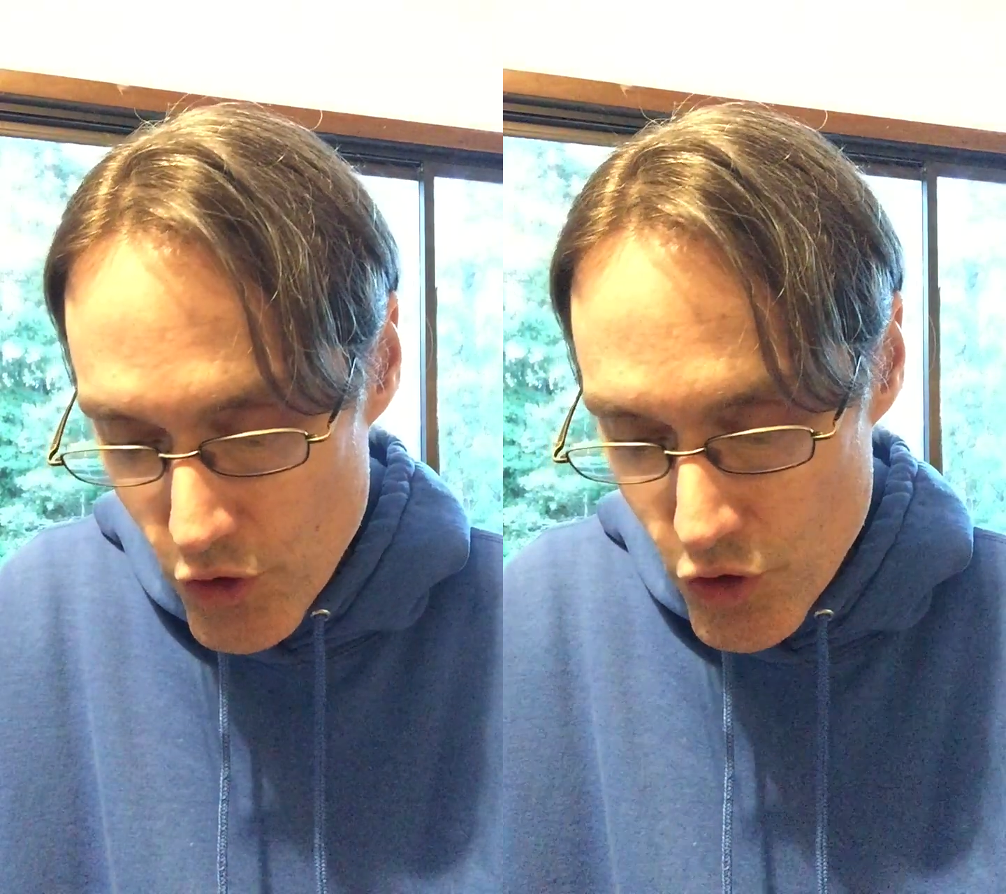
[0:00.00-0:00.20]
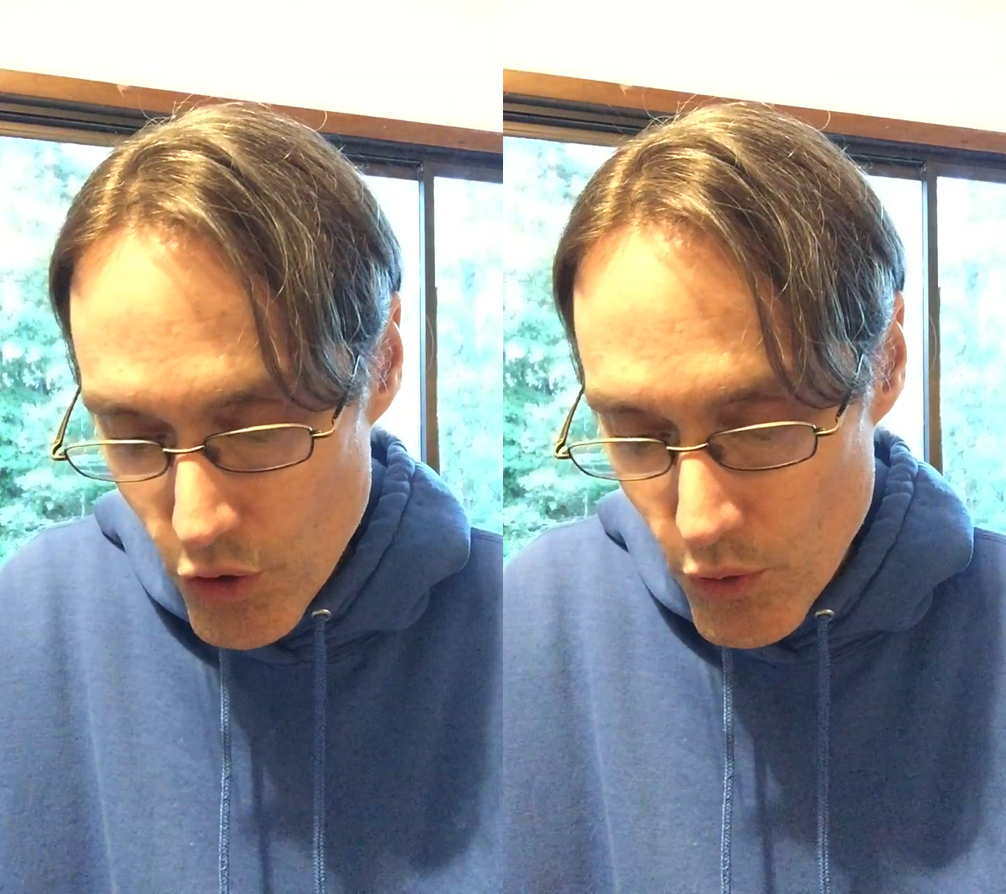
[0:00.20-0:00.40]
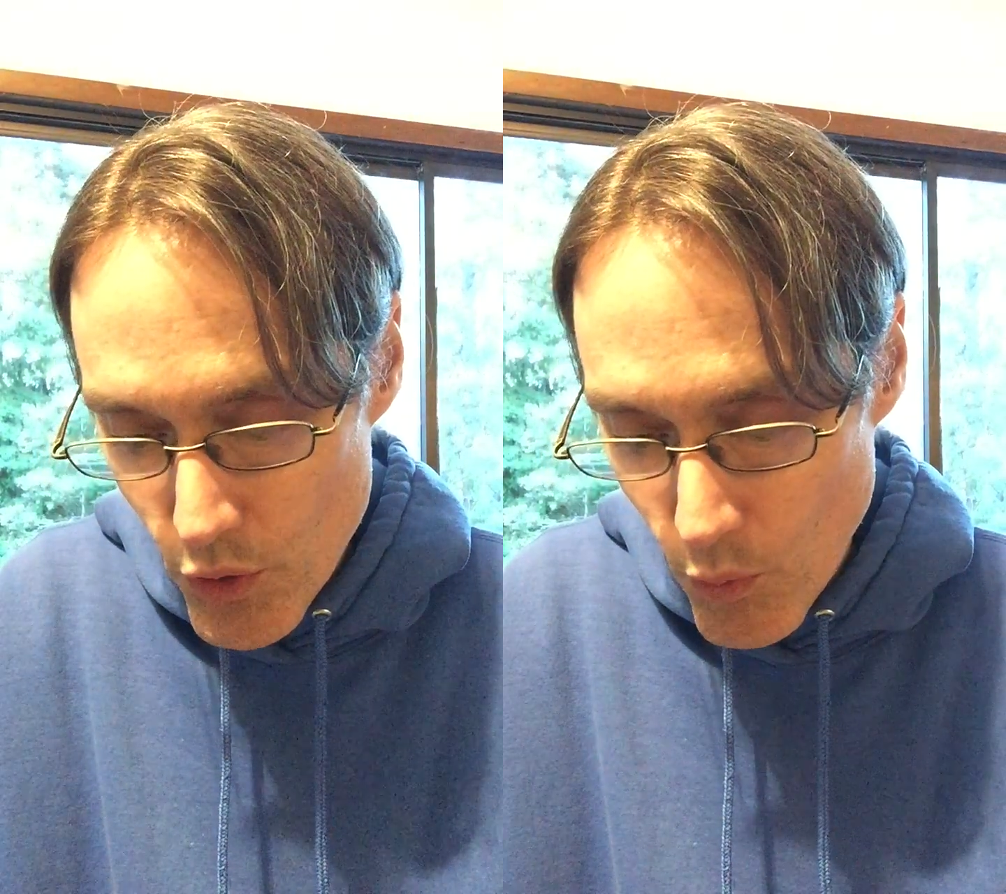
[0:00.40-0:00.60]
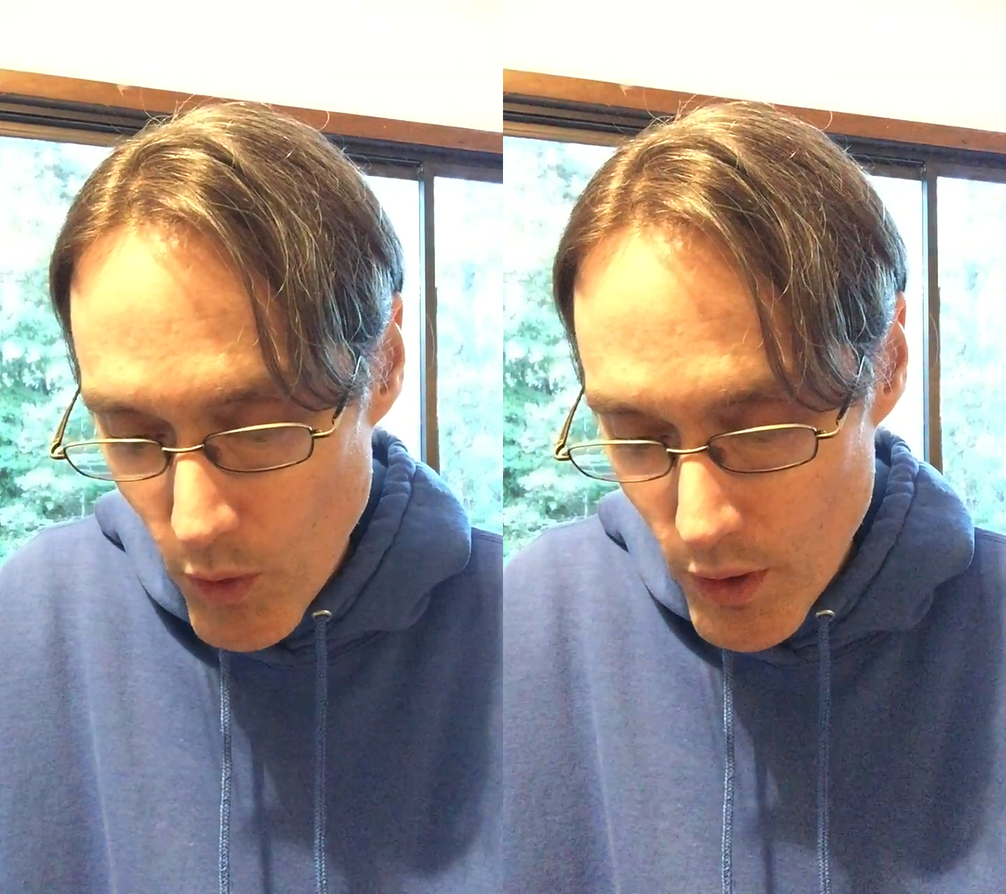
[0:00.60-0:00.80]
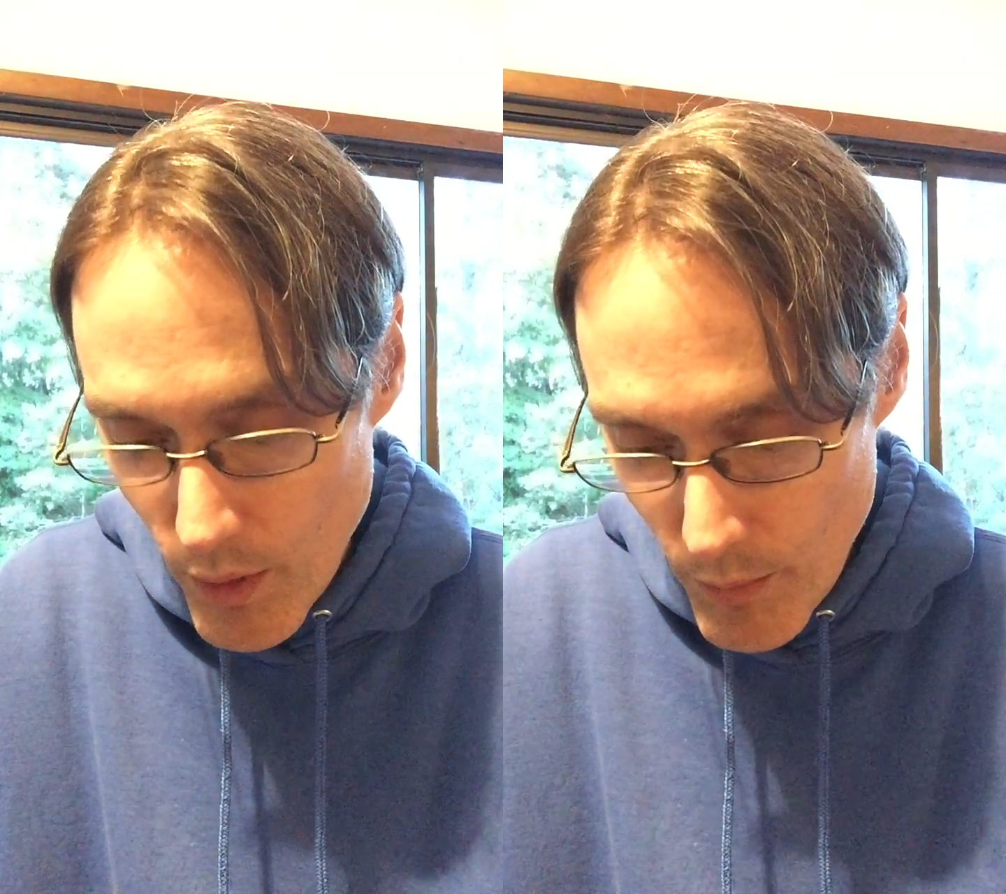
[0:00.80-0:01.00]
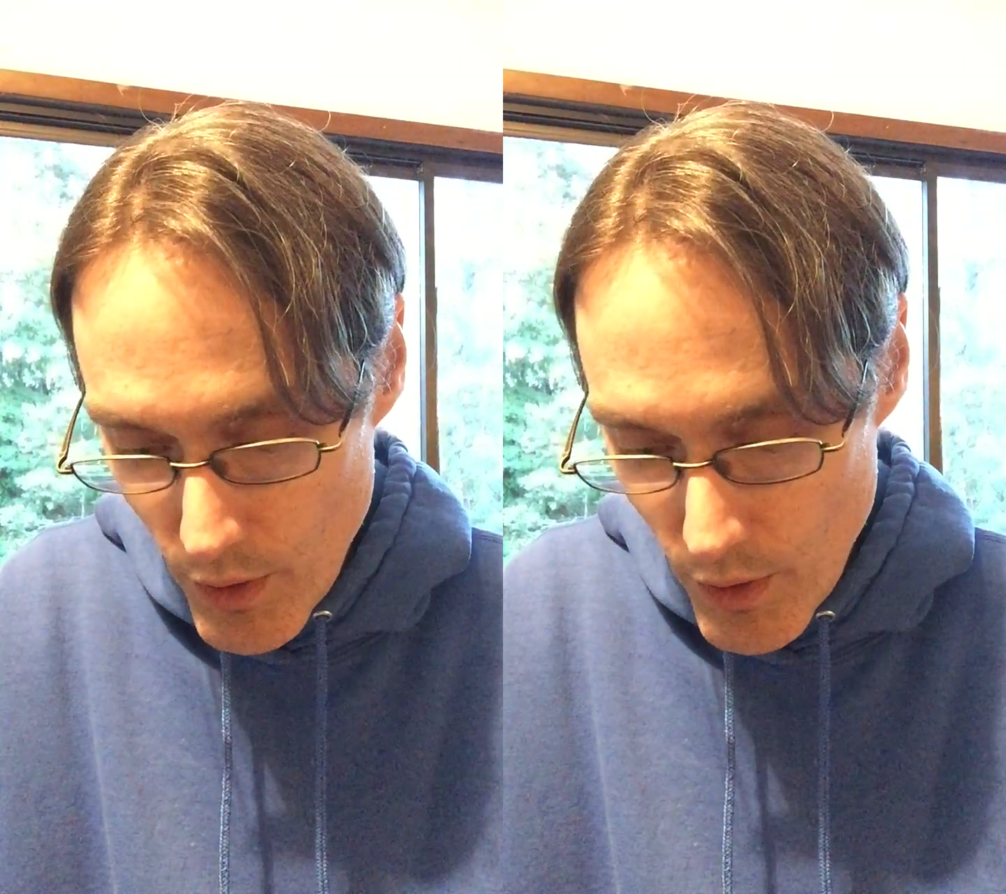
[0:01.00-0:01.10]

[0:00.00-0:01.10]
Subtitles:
show you while I'm